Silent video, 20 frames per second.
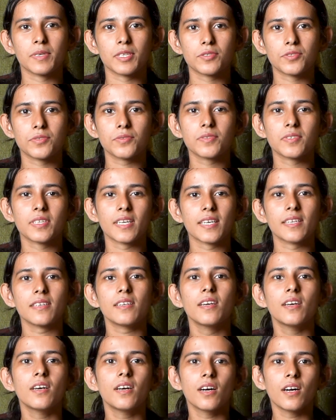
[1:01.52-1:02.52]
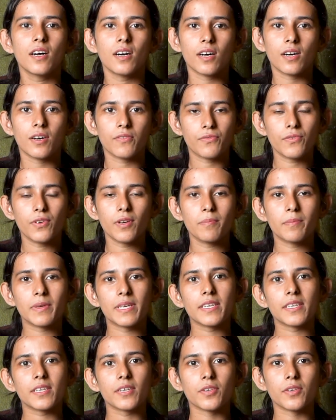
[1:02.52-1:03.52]
me to gain a full
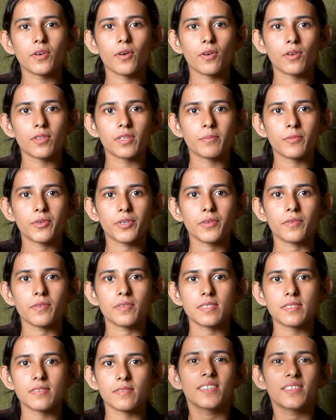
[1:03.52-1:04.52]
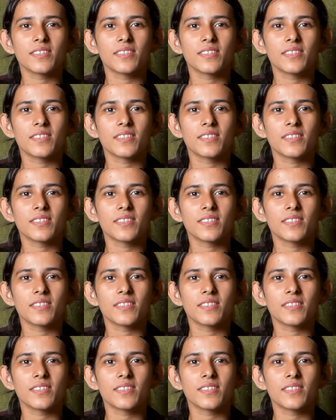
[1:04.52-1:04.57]
B in all the modules.